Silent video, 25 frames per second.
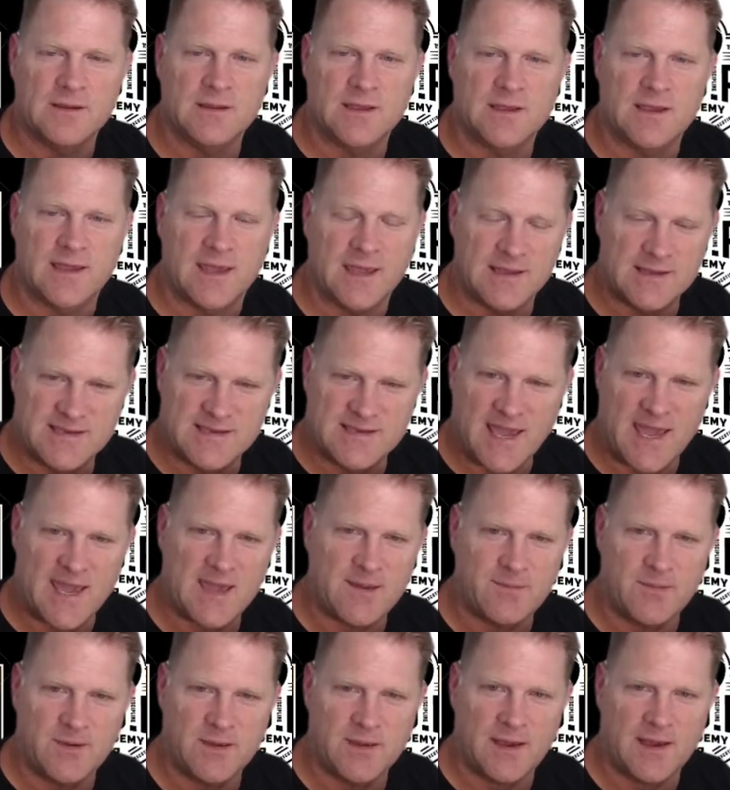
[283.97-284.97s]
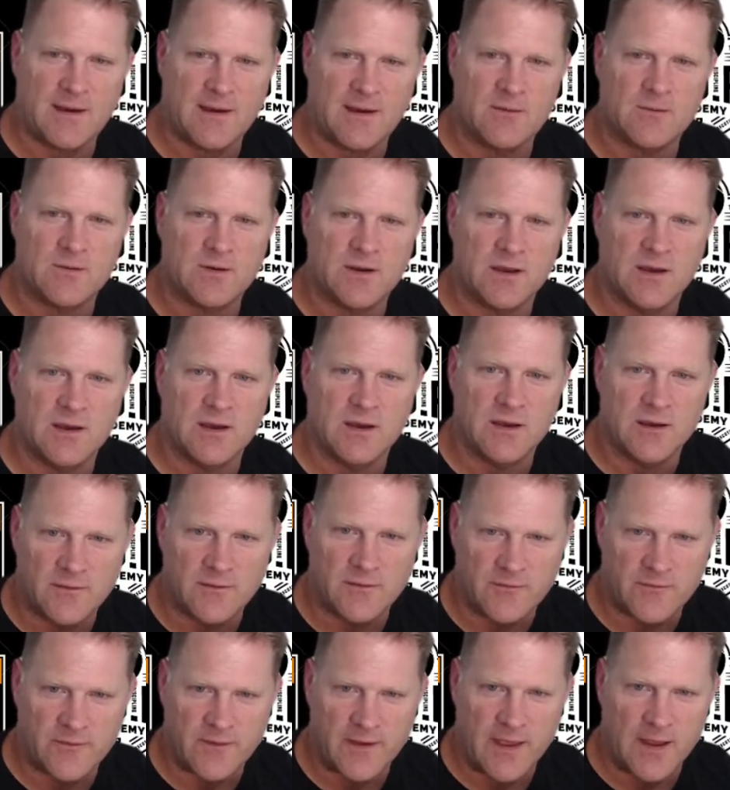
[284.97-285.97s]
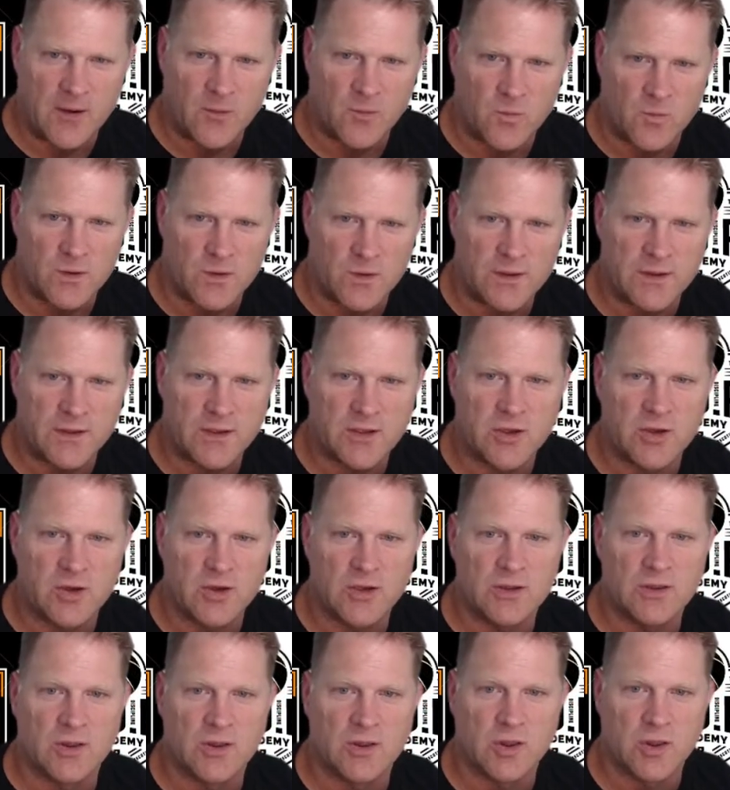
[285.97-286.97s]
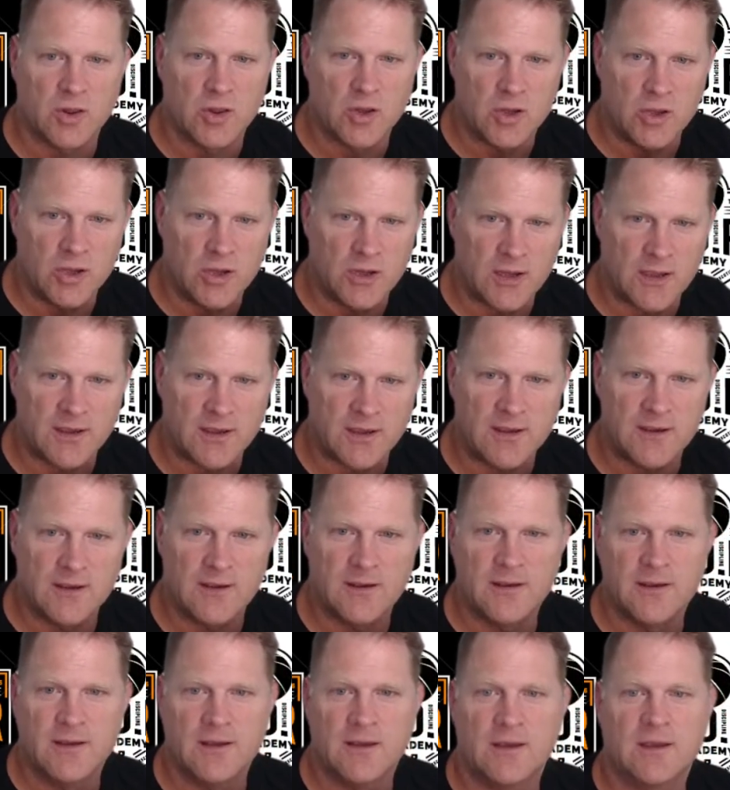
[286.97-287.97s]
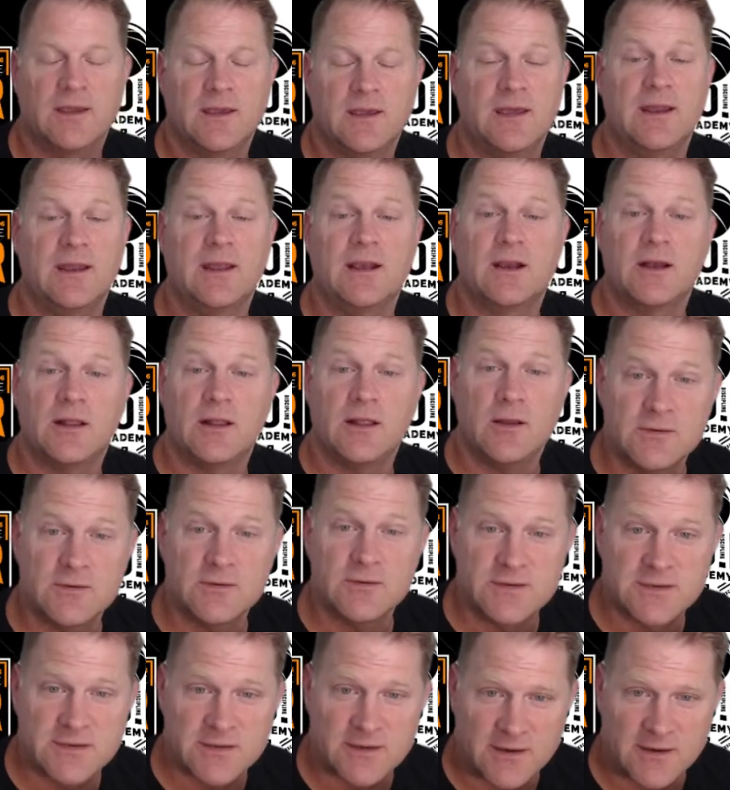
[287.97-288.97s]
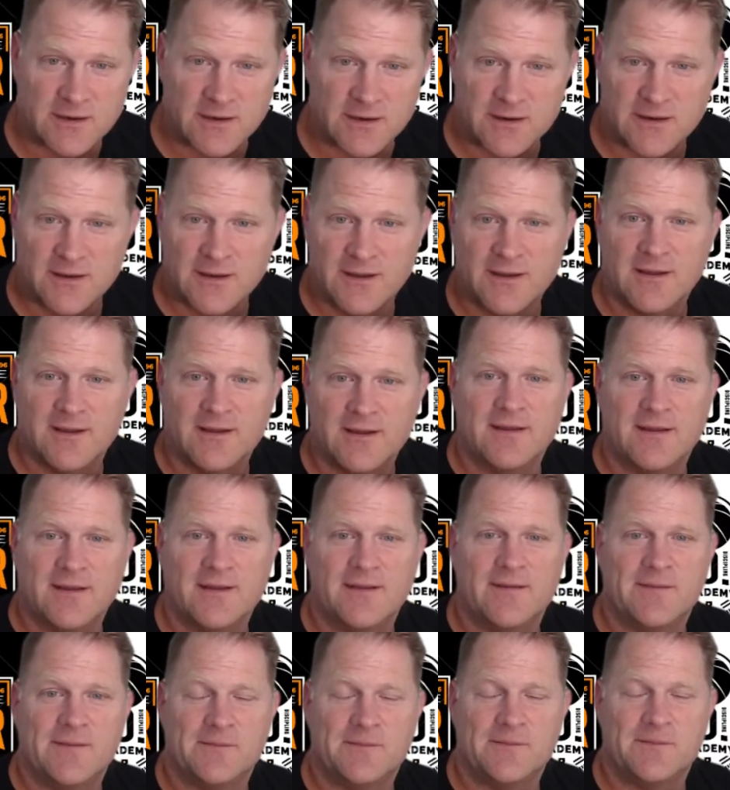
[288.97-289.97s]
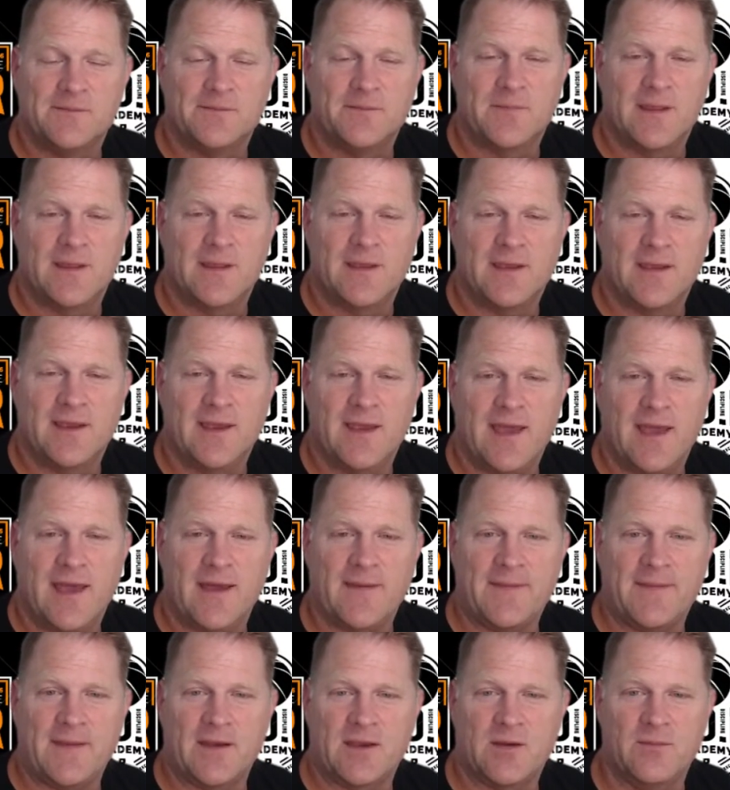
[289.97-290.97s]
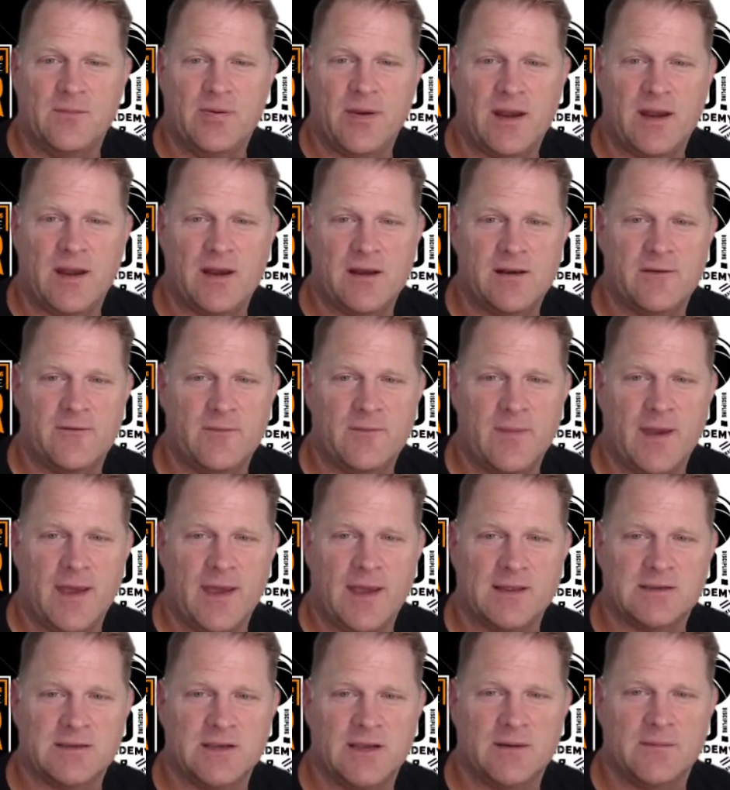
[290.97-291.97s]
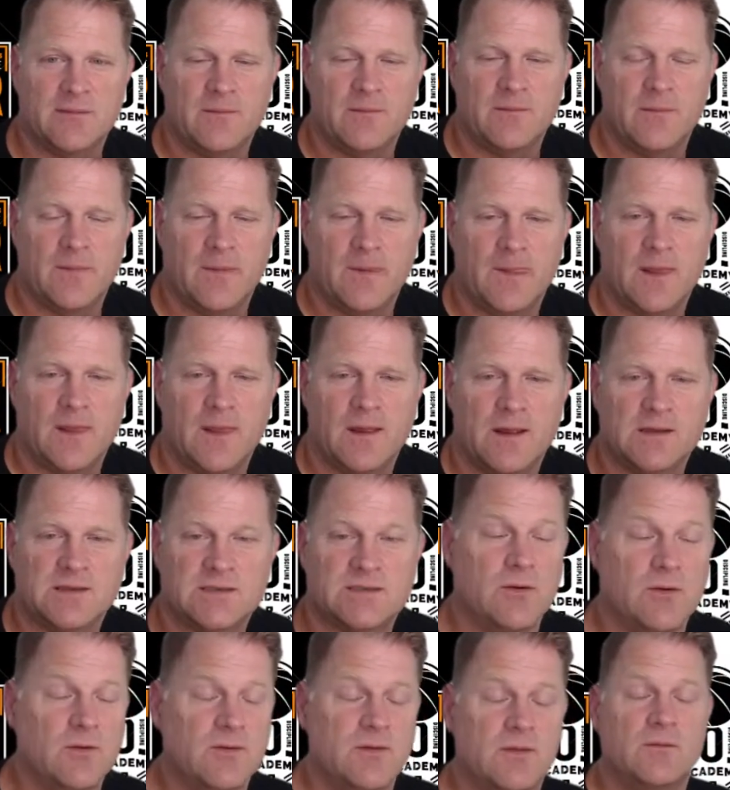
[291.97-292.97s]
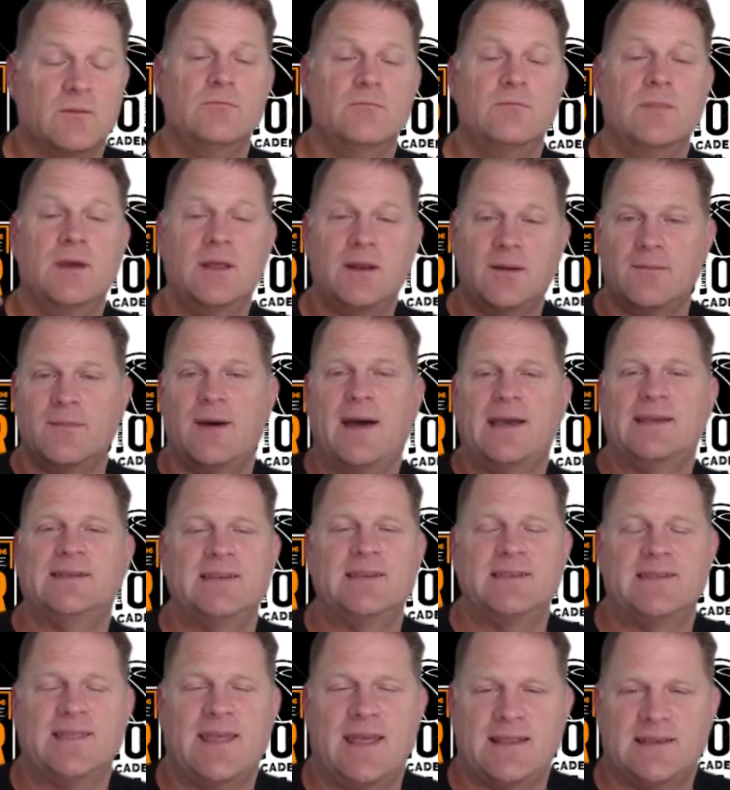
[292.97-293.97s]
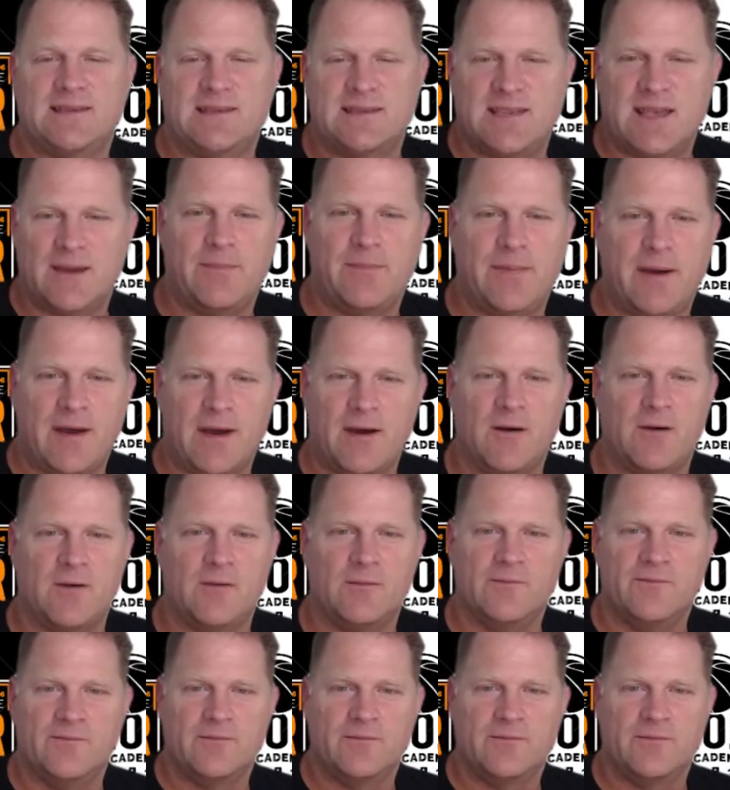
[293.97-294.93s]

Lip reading: can take me out of a really good look, getting closer at the competitive matchup. So minimizing that step out